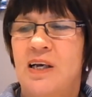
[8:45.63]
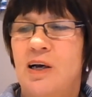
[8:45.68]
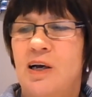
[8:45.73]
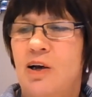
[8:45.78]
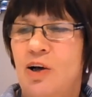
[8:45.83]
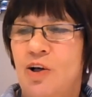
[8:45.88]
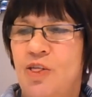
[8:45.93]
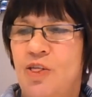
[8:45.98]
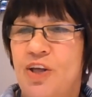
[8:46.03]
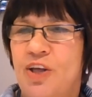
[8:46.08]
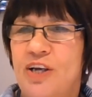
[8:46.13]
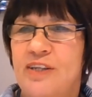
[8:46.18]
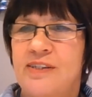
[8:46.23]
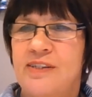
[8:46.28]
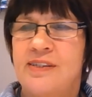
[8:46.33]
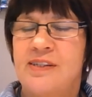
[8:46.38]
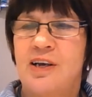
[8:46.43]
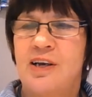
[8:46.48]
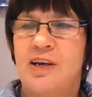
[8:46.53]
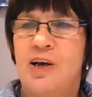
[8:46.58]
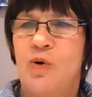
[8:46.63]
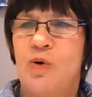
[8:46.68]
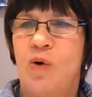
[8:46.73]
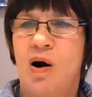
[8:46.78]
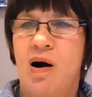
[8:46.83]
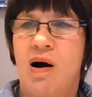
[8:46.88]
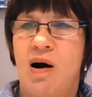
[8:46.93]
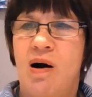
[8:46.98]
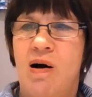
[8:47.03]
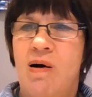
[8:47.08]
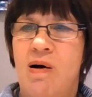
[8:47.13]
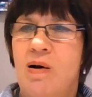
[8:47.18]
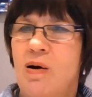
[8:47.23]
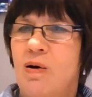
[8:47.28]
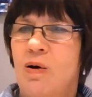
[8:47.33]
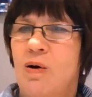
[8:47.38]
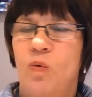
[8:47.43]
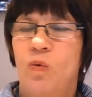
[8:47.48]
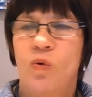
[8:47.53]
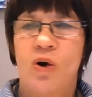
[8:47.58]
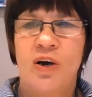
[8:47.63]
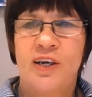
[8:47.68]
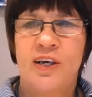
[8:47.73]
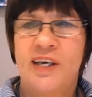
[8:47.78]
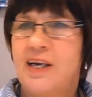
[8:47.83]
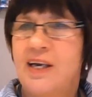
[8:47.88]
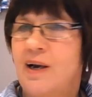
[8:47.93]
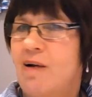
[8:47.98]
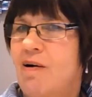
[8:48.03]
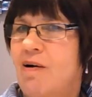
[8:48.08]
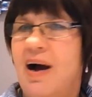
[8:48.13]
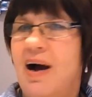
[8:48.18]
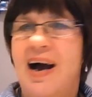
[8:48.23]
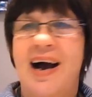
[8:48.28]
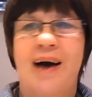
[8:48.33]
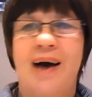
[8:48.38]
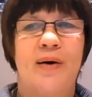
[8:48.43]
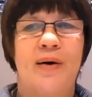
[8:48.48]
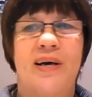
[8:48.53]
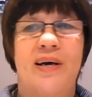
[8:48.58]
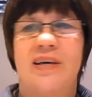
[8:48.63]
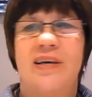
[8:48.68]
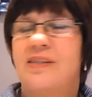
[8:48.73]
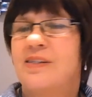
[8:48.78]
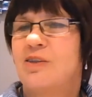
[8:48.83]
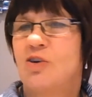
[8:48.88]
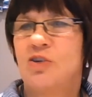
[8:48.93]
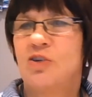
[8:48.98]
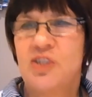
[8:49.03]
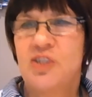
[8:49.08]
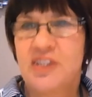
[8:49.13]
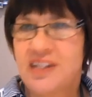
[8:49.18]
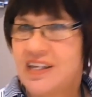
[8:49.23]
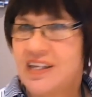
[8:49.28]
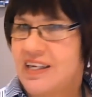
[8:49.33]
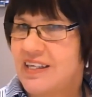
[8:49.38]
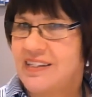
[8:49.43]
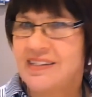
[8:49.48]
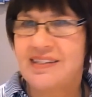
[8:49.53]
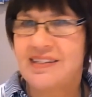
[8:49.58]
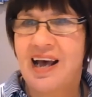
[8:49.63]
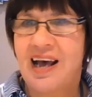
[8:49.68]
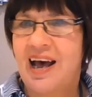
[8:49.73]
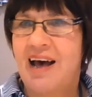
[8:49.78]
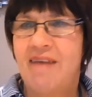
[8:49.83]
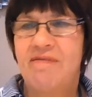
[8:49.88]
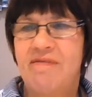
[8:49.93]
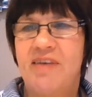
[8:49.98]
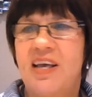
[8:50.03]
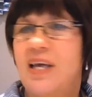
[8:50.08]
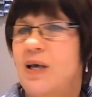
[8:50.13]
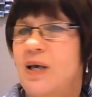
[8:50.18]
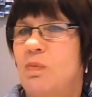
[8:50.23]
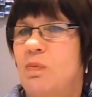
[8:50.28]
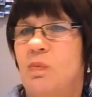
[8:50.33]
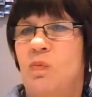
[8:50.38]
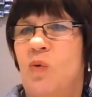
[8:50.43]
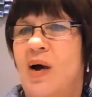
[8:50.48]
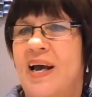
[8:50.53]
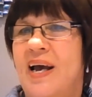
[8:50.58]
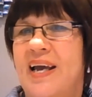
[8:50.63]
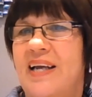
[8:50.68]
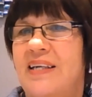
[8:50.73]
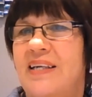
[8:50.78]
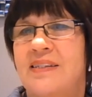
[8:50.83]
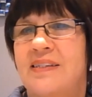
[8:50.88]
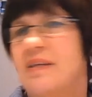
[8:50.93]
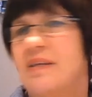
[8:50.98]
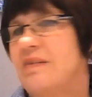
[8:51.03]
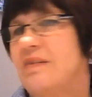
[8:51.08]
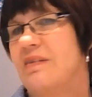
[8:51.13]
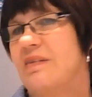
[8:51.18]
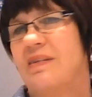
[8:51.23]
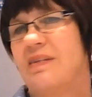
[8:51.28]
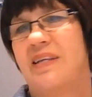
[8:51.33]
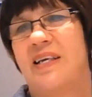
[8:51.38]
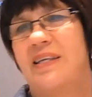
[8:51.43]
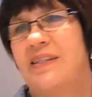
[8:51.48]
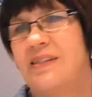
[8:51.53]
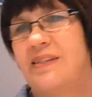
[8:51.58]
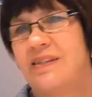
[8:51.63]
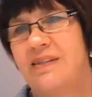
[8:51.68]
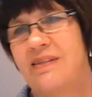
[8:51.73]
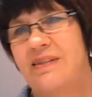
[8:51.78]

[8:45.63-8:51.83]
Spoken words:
others who are working long hours under these heavy weights and these